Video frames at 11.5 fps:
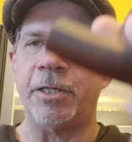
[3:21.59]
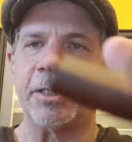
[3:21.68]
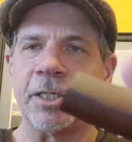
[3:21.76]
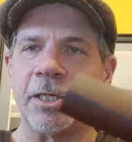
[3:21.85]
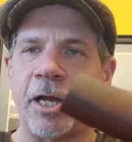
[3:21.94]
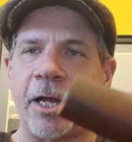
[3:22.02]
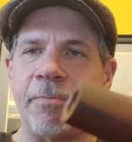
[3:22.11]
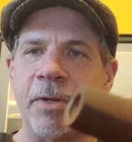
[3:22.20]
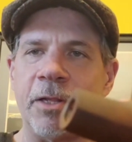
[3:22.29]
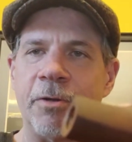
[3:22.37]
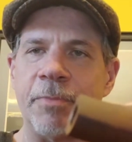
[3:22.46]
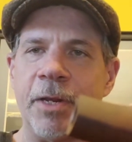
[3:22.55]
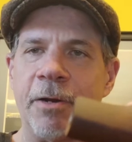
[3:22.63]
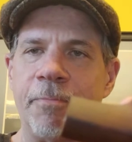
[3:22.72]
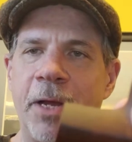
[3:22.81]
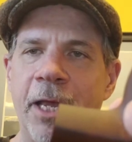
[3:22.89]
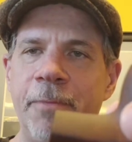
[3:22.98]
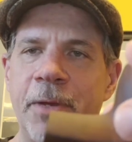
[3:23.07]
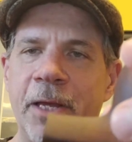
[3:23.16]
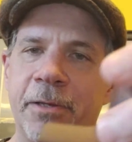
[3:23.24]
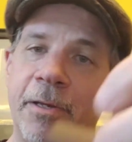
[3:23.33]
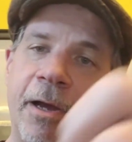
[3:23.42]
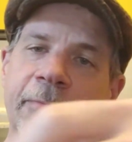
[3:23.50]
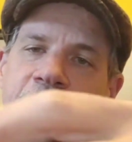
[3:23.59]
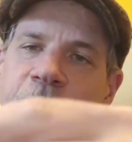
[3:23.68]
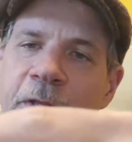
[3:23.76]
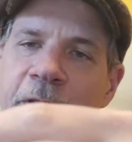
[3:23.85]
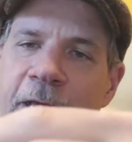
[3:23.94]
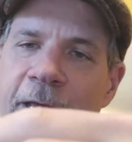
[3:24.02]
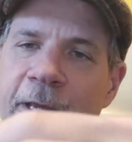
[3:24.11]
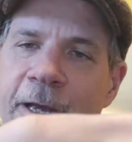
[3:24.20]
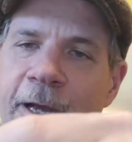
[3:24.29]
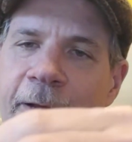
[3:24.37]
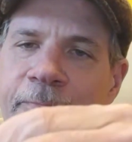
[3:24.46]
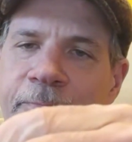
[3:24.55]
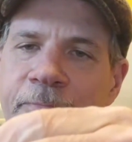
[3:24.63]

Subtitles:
It's a 9 millimeter pipe. It comes with a